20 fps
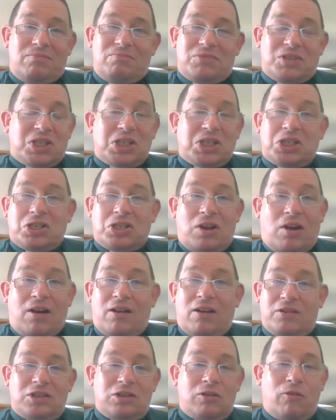
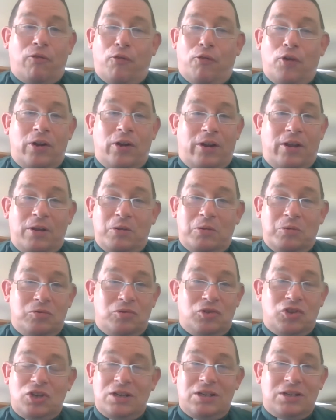start to follow
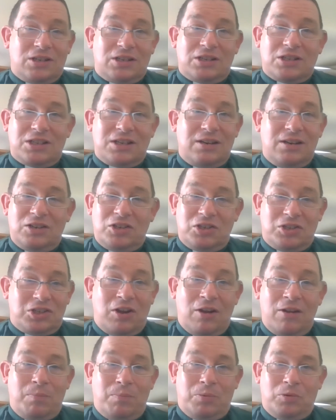Jesus in
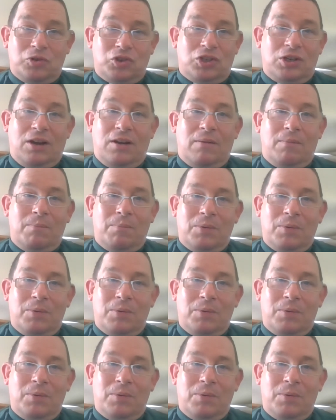discipleship.